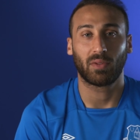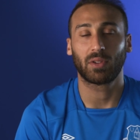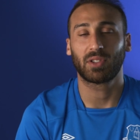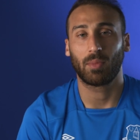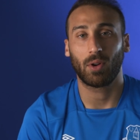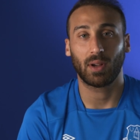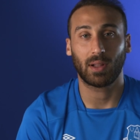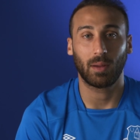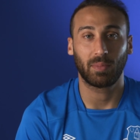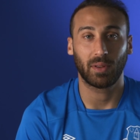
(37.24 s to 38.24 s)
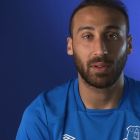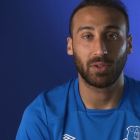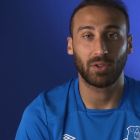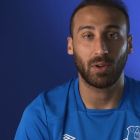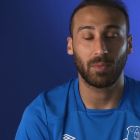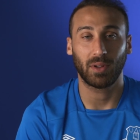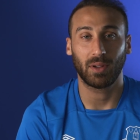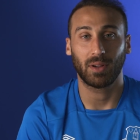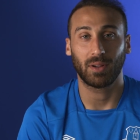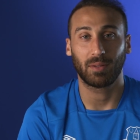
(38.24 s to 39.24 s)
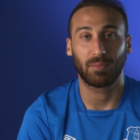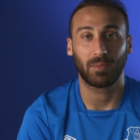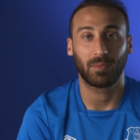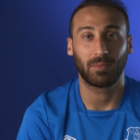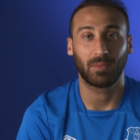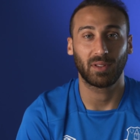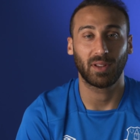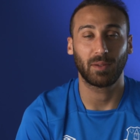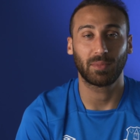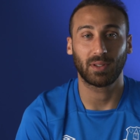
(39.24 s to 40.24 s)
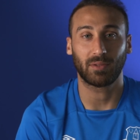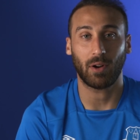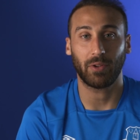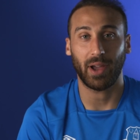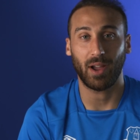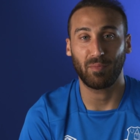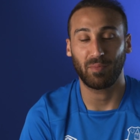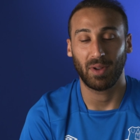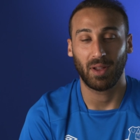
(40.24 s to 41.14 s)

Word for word: a smaller club in Germany, named Raunheim,